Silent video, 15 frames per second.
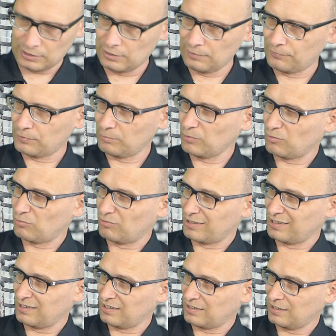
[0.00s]
And from the
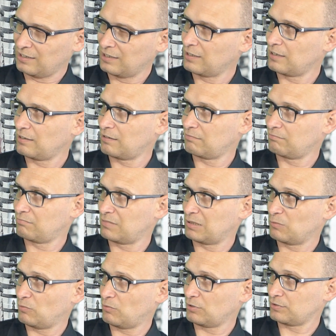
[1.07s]
rear
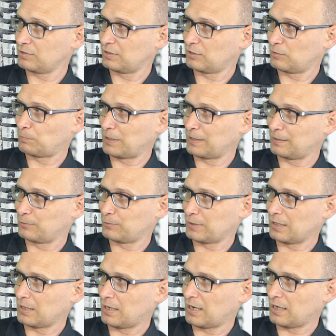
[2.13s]
it wasn't as bad as
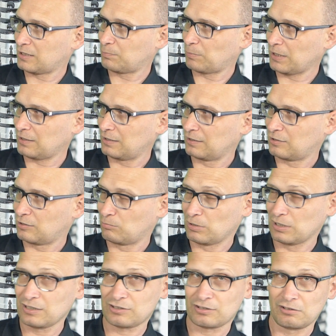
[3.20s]
I expected it to
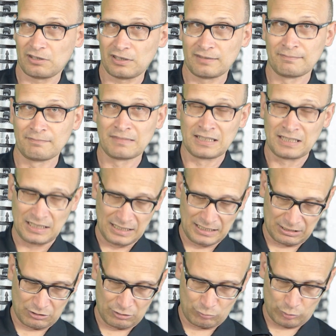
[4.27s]
be, so
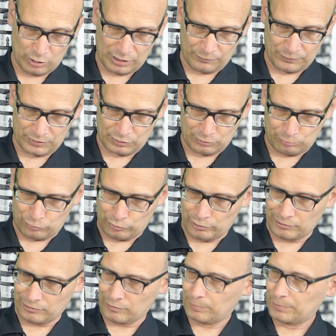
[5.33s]
it could work for some
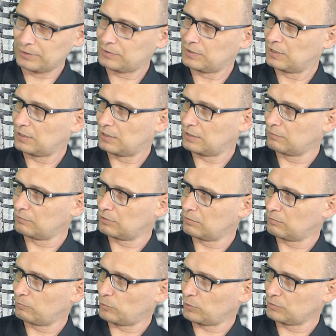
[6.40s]
rear grippers. And
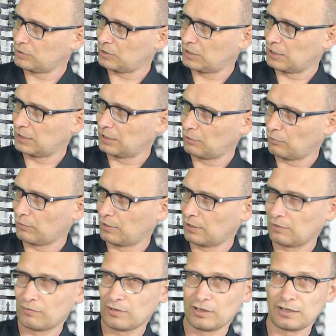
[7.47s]
once again you're on
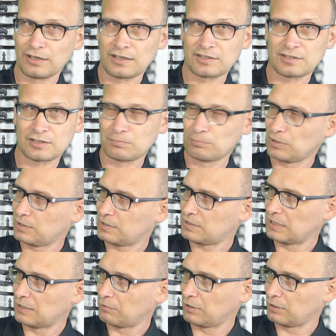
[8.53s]
that very nice
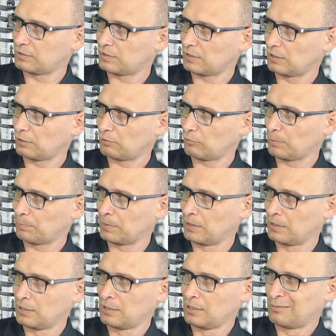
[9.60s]
masonry style
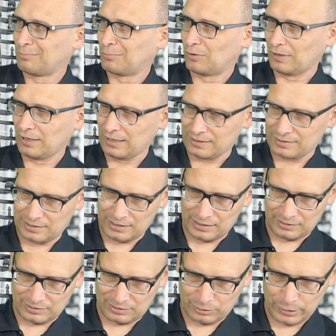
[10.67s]
grip, but like I said,
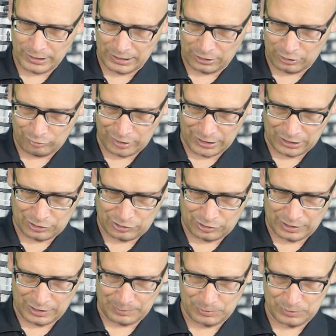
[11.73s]
it's quite a unique
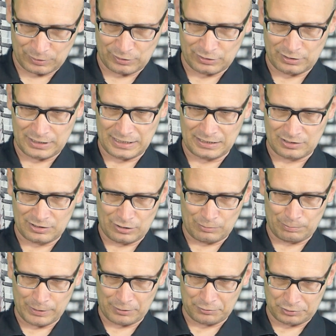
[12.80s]
shape, so it's
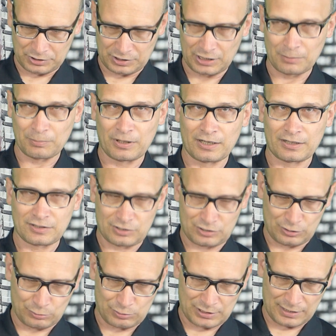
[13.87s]
not a barrel shape that
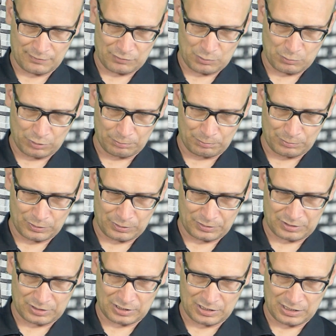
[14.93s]
suits everyone.
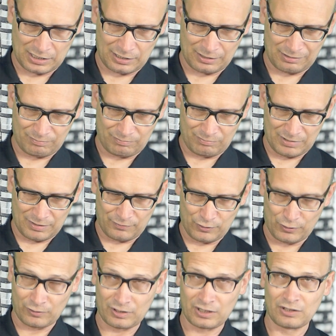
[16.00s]
But if
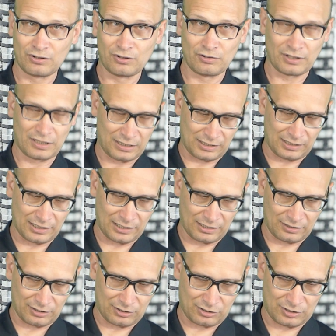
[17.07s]
you already know that you
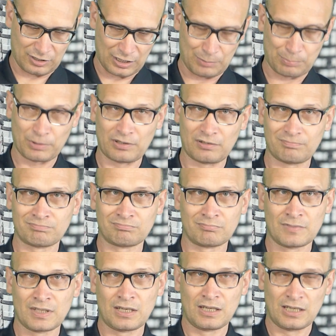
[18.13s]
like this shape and
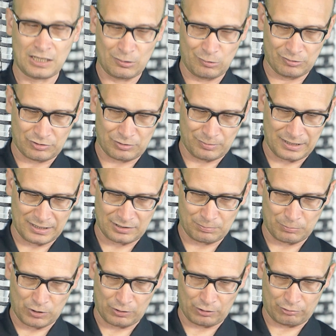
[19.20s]
you want something
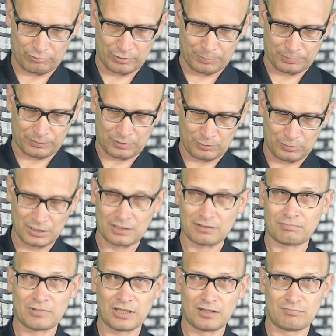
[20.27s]
that's more grip to
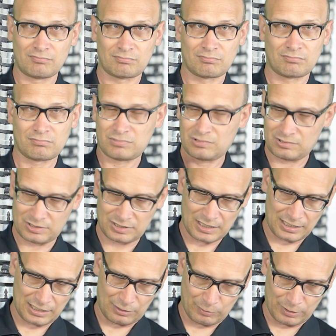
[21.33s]
it, then
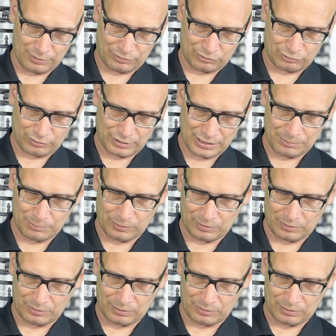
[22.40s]
certainly worth a try.